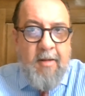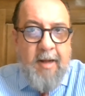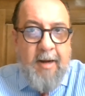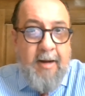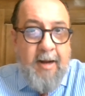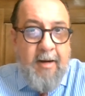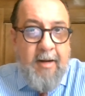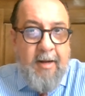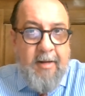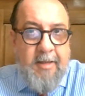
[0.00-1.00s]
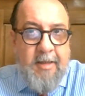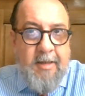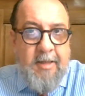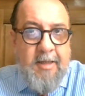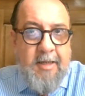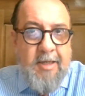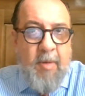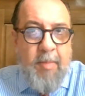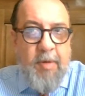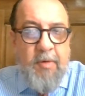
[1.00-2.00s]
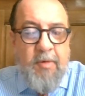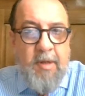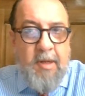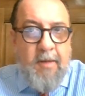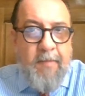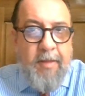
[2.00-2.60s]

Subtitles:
they clearly see this as an opportunity.